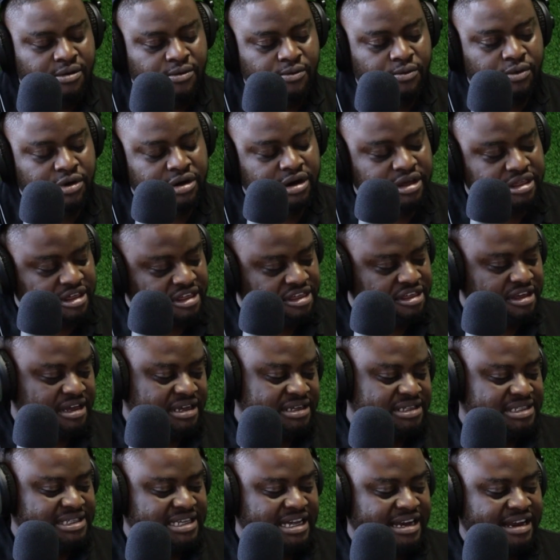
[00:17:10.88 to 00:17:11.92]
What are the
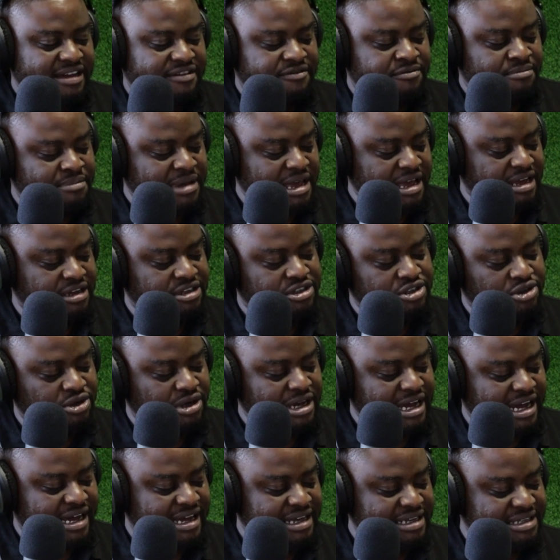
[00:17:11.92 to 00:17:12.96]
things that have made you
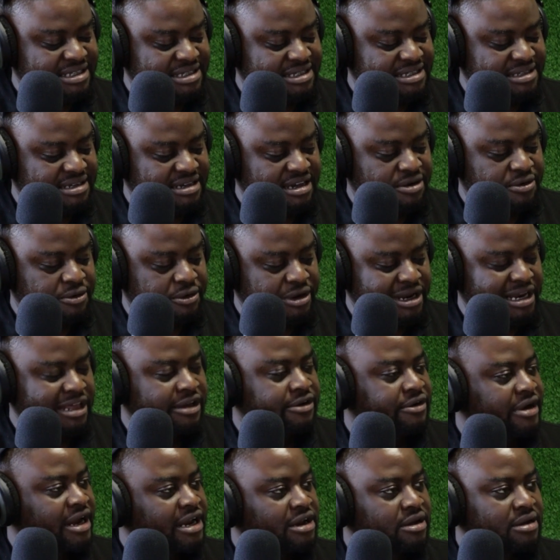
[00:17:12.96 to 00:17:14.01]
guys a really
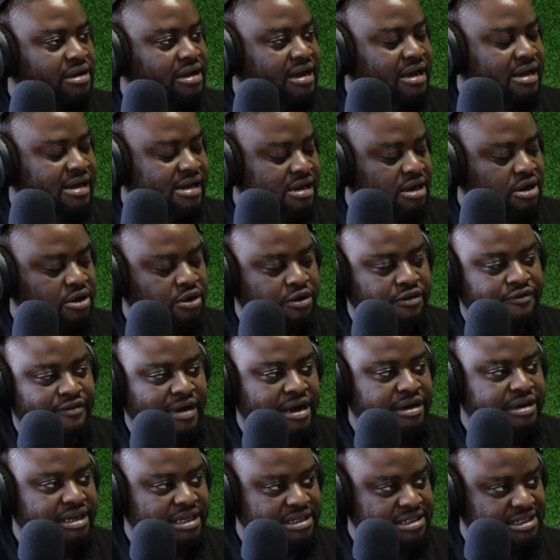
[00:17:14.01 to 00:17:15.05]
great
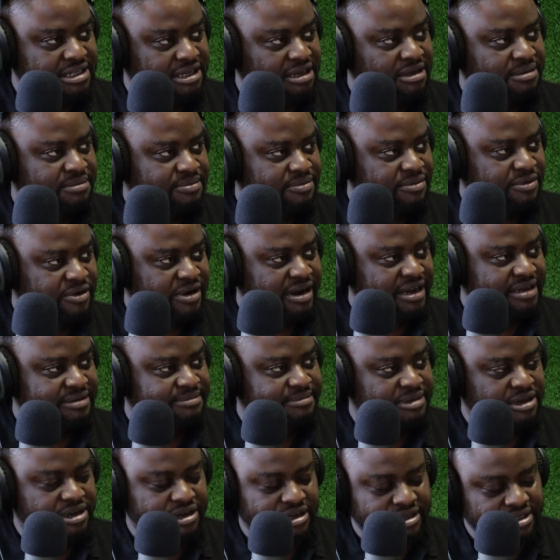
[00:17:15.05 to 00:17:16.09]
co-founding team, right?
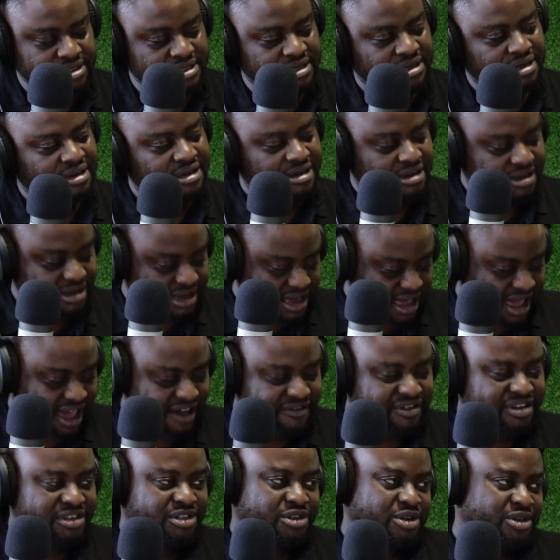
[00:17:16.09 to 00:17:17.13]
Because
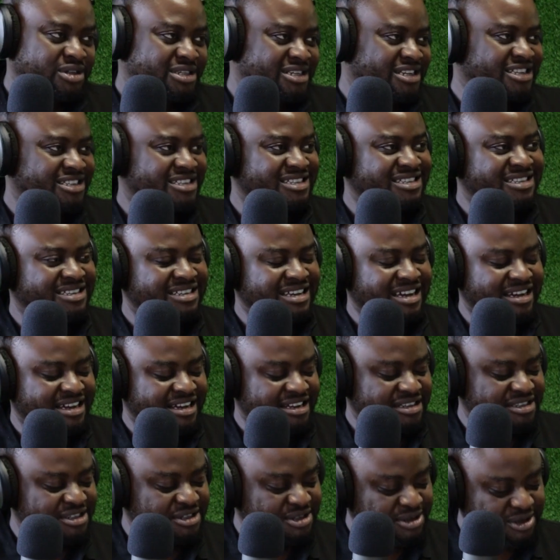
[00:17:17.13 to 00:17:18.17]
having chosen it
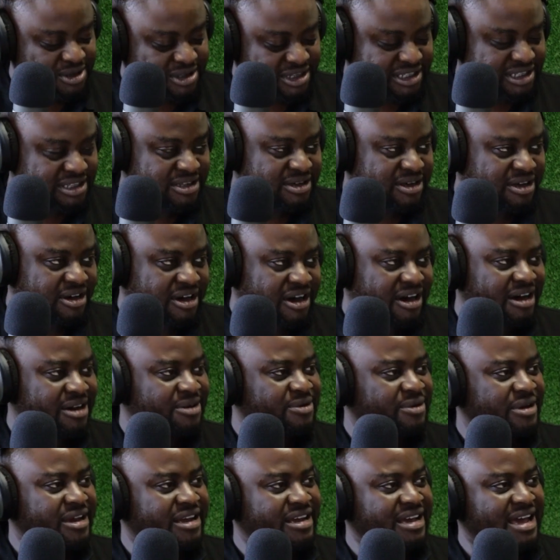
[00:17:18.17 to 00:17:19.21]
to do this the
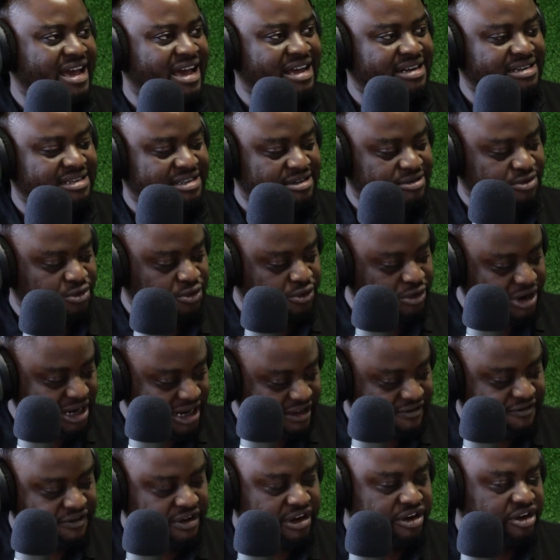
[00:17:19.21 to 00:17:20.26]
hard way and
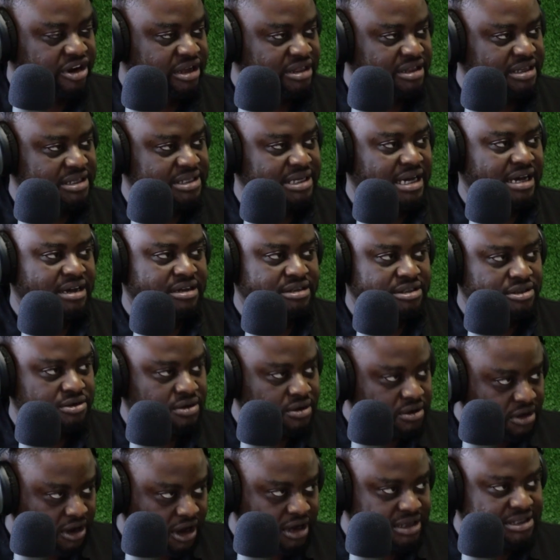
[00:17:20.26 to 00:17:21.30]
really figuring this out
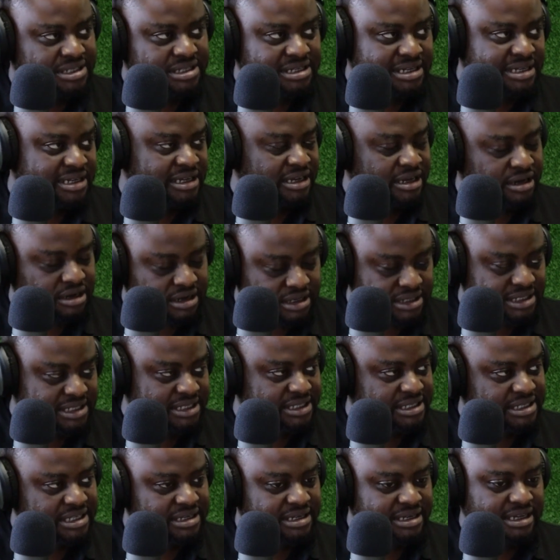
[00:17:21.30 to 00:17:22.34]
constantly and
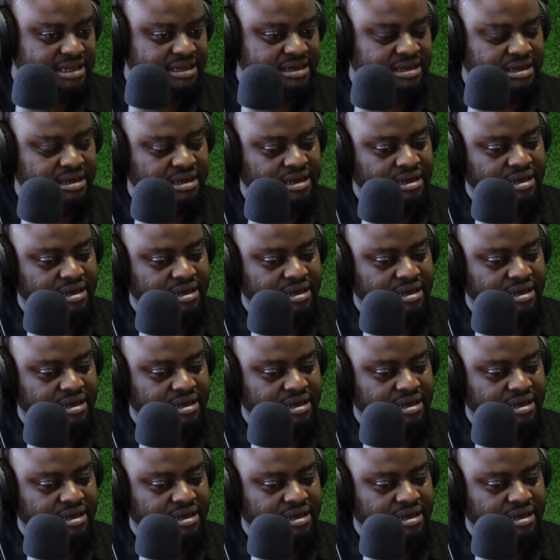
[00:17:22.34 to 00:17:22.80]
consistently,